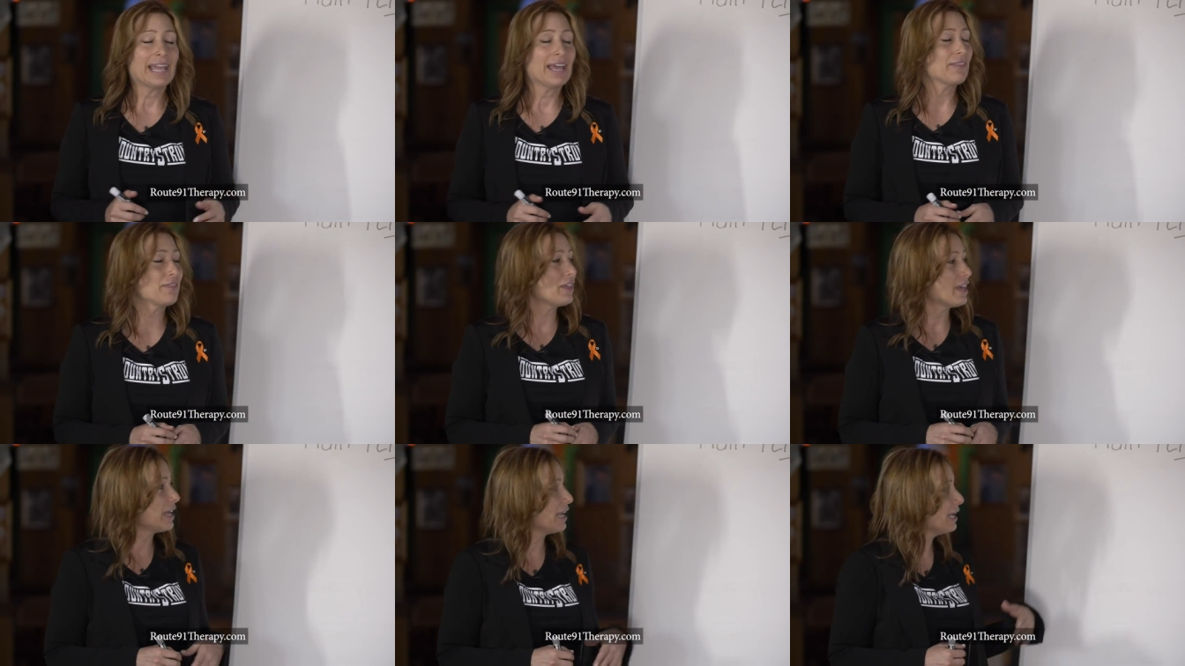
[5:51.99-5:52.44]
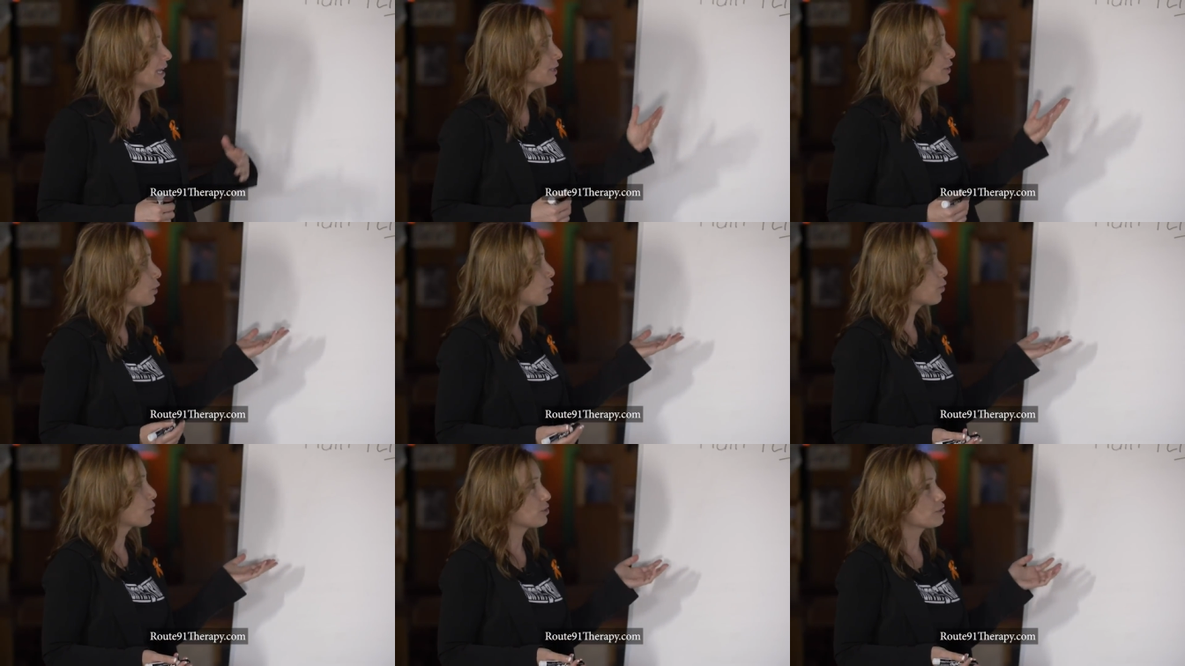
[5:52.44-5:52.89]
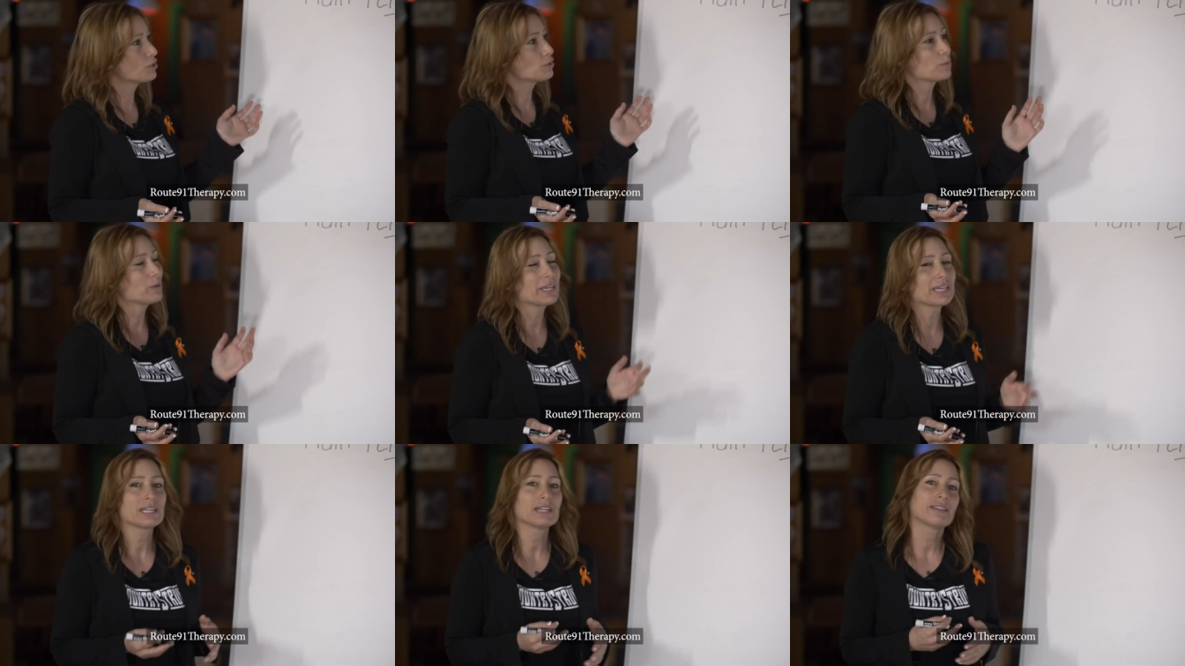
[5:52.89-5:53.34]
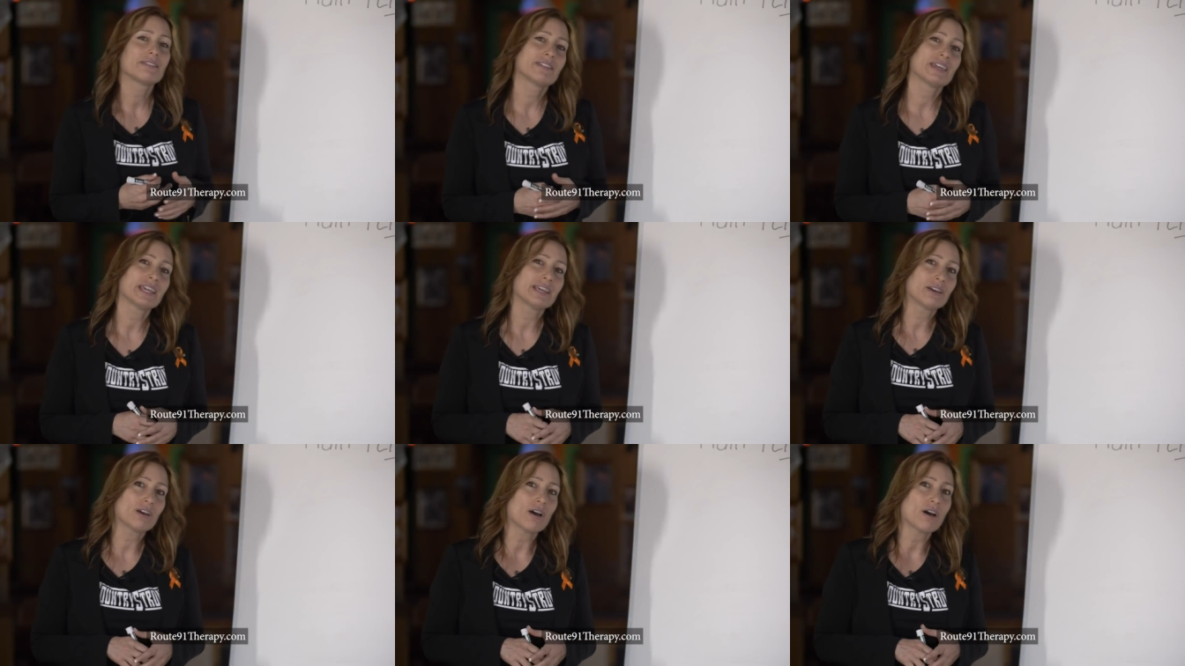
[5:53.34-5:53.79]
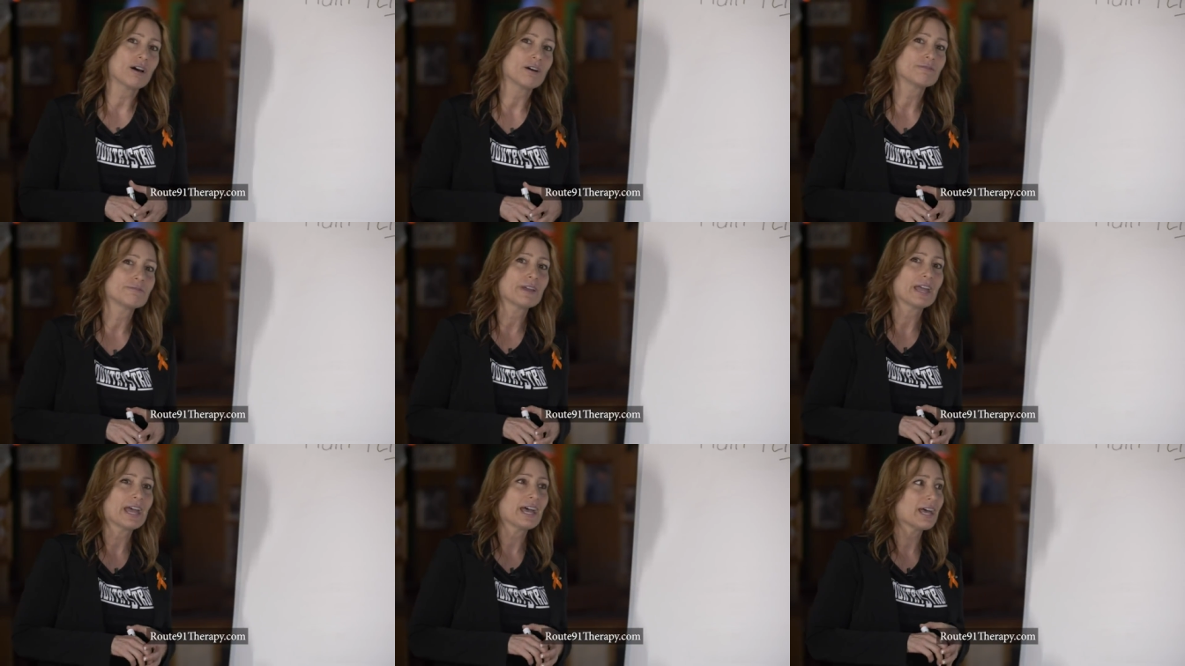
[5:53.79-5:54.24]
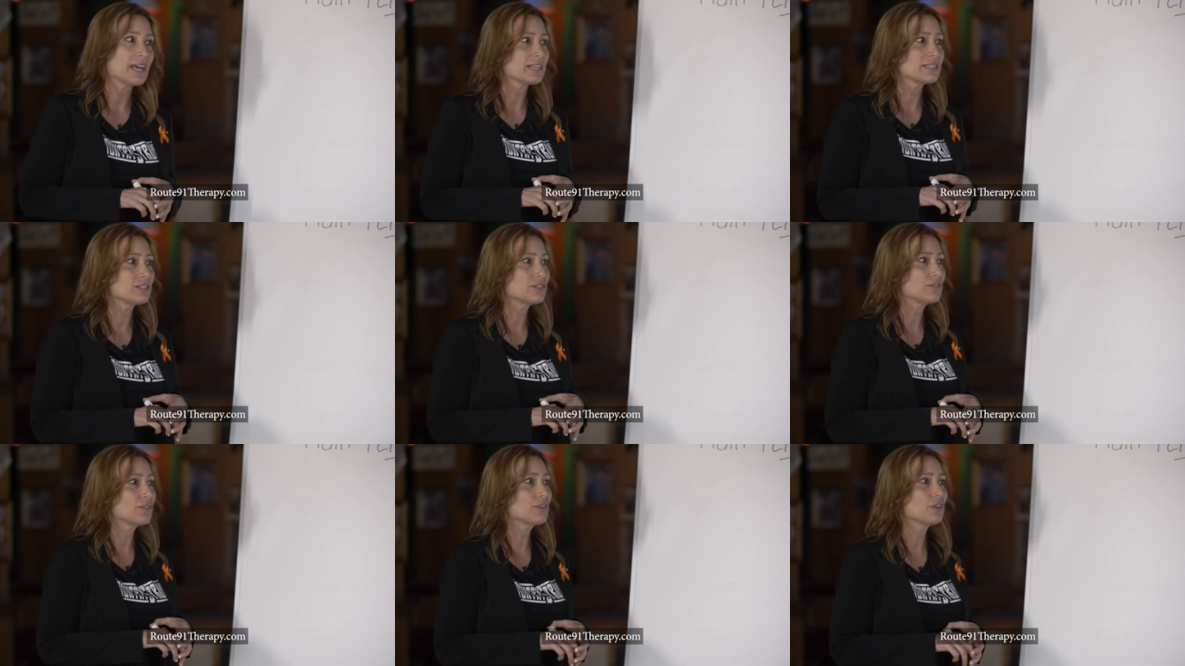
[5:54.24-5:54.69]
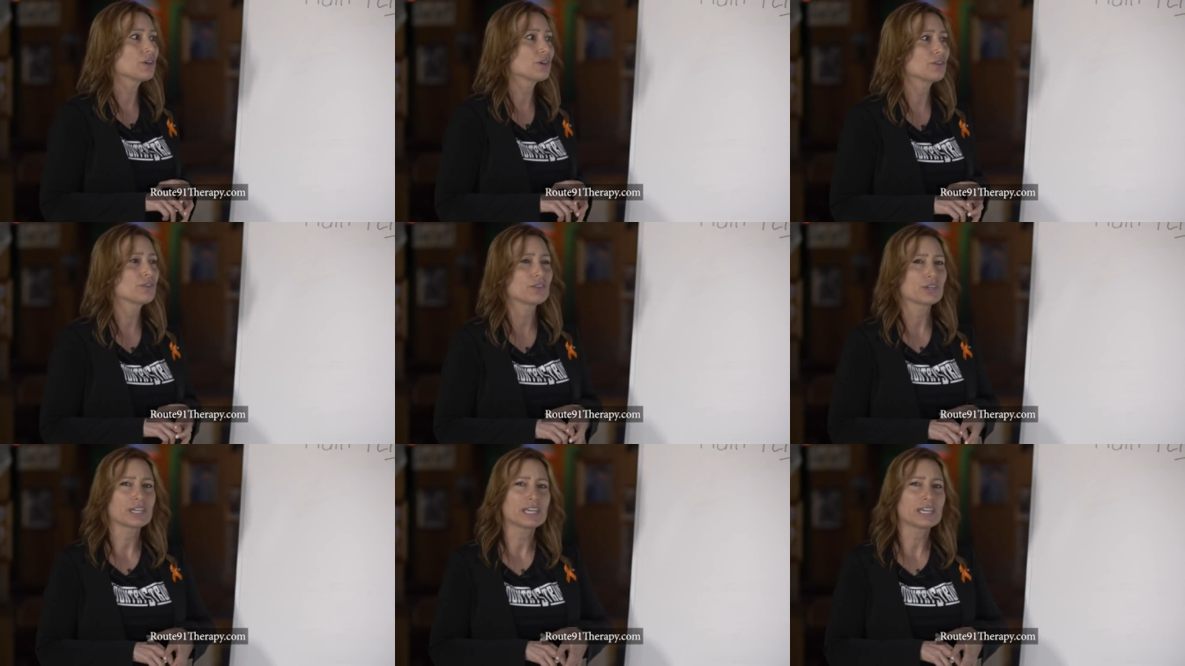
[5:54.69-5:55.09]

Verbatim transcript: And the headquarters we can think of as the,